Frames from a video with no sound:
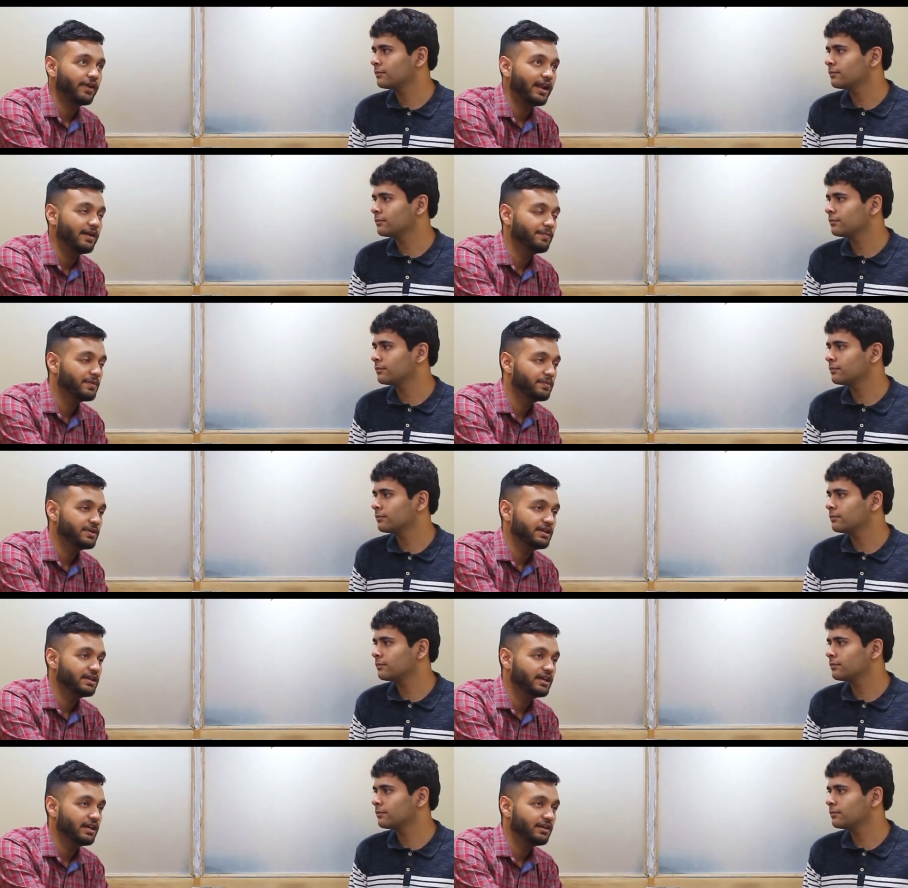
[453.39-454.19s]
Speaker 1: helped
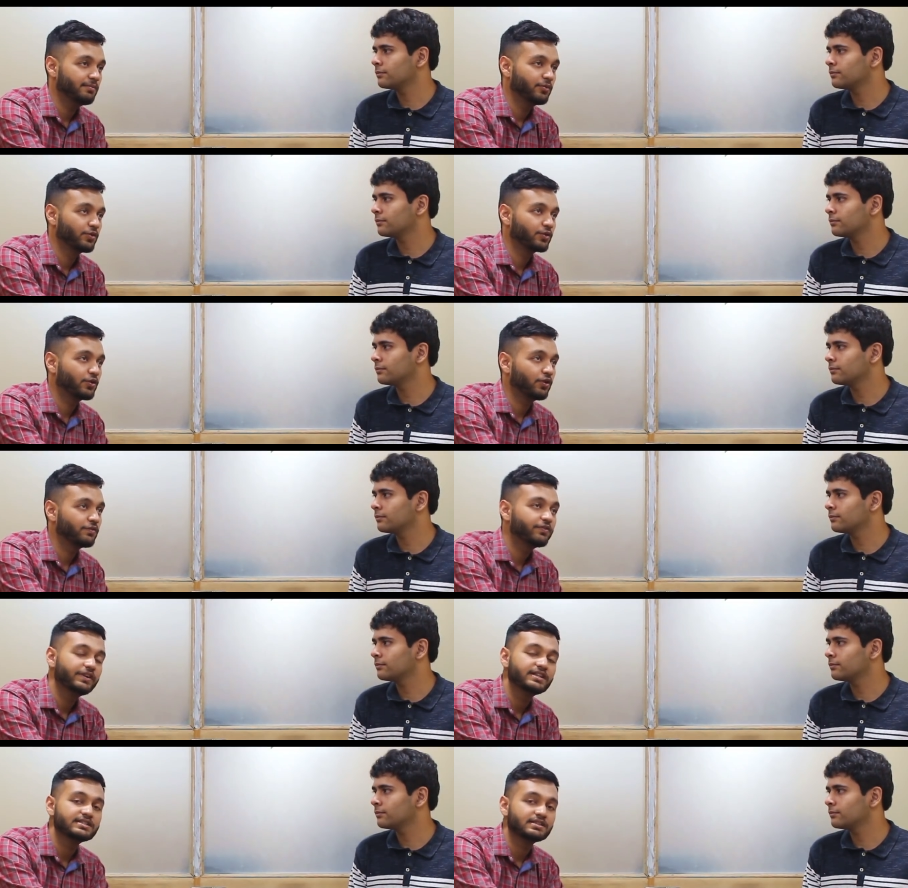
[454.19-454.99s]
me gain more
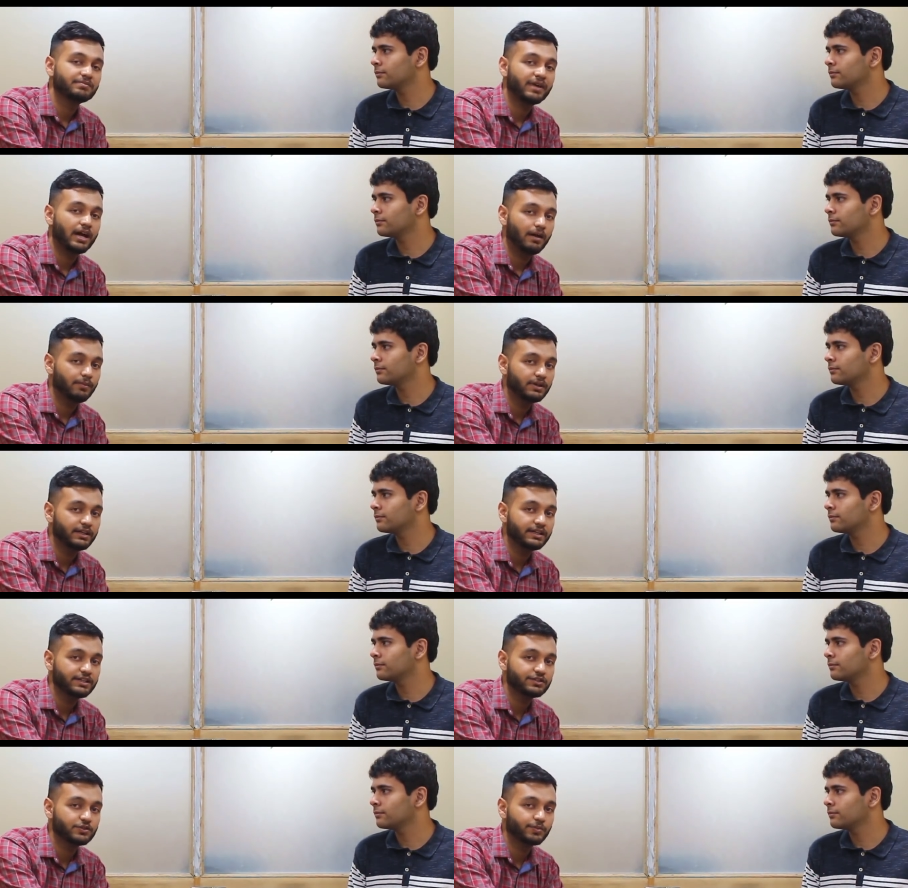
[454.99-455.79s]
confidence in my
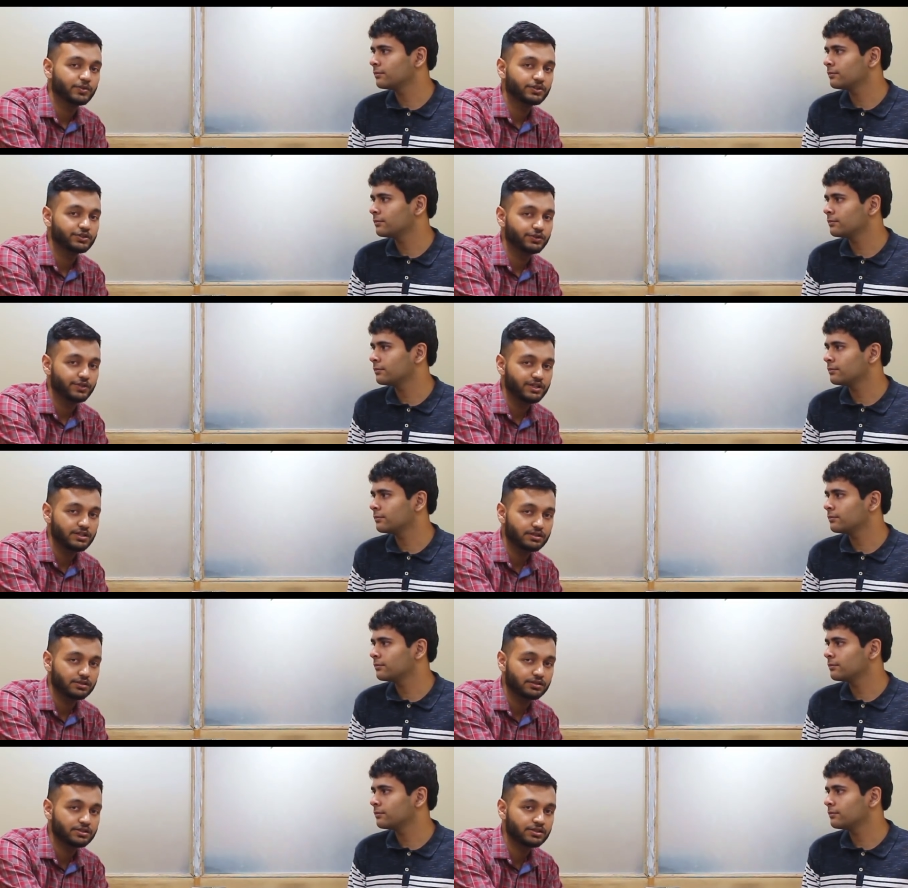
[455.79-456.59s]
abilities to pursue
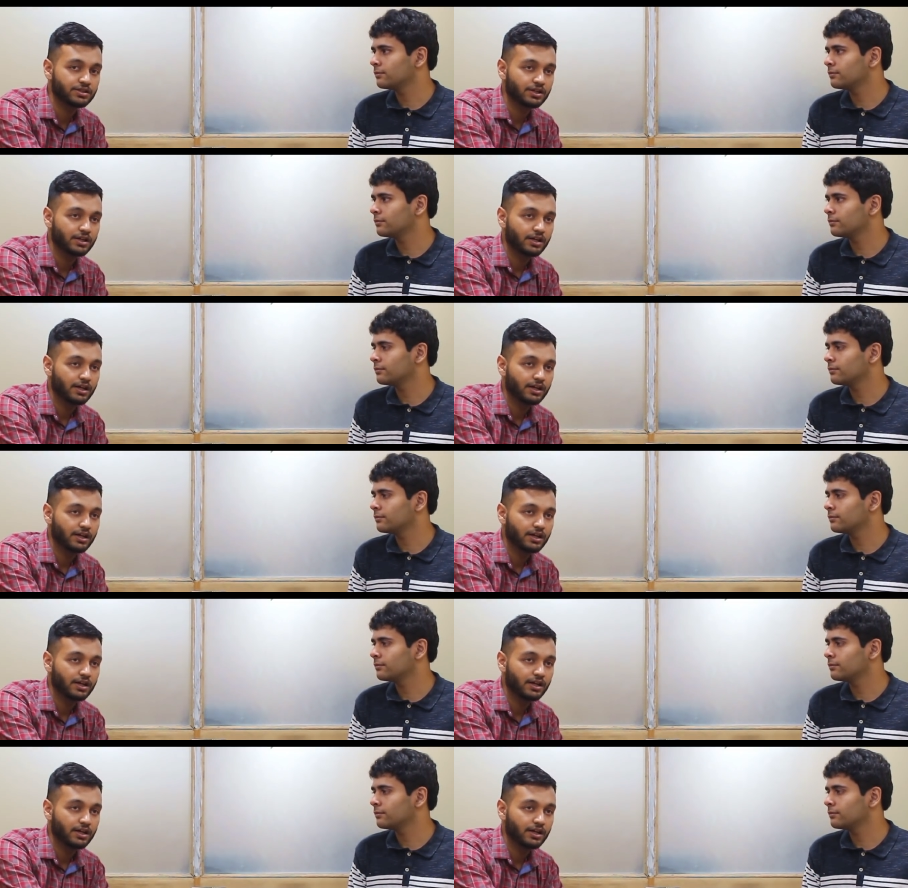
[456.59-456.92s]
research.